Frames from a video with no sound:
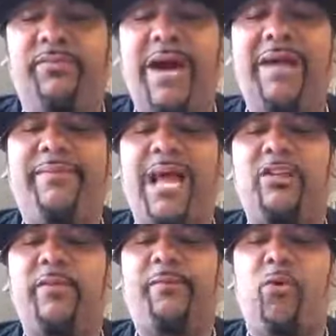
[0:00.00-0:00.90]

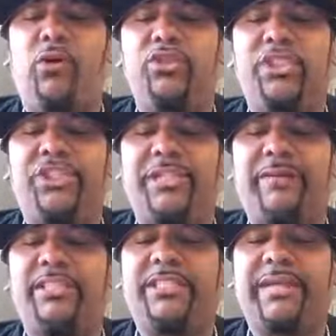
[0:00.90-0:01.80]

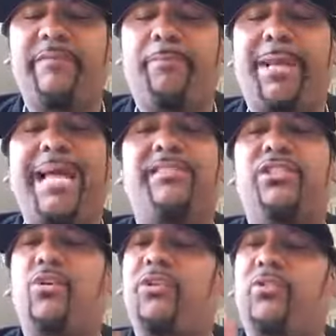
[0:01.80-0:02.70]
5,477
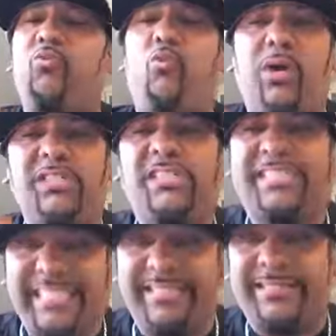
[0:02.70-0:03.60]
passing yards in one
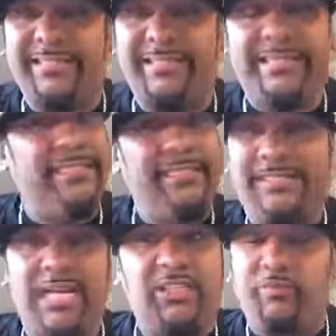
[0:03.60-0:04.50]
season.
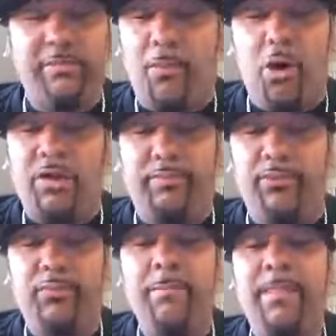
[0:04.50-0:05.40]
That's
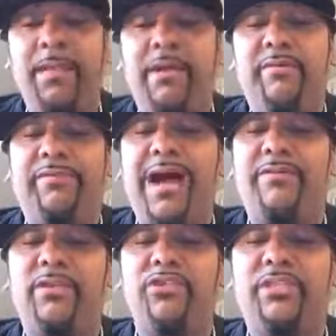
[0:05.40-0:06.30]
remarkable.
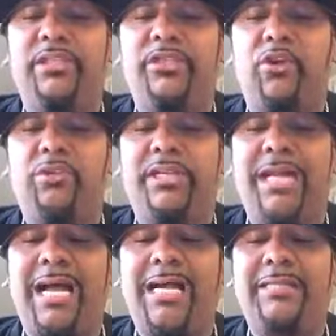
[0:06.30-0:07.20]

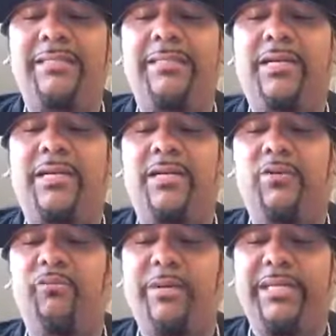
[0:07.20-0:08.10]
539
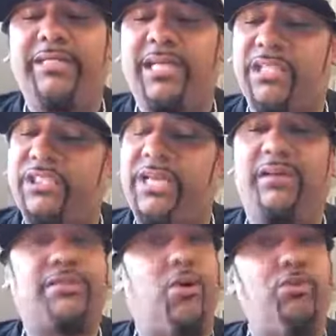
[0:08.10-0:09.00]
career
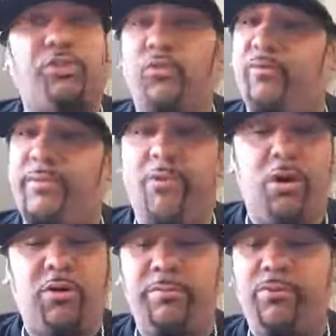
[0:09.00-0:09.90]
touchdowns, also
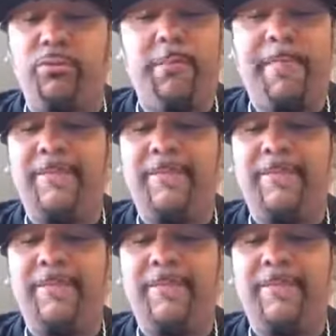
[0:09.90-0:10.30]
remarkable.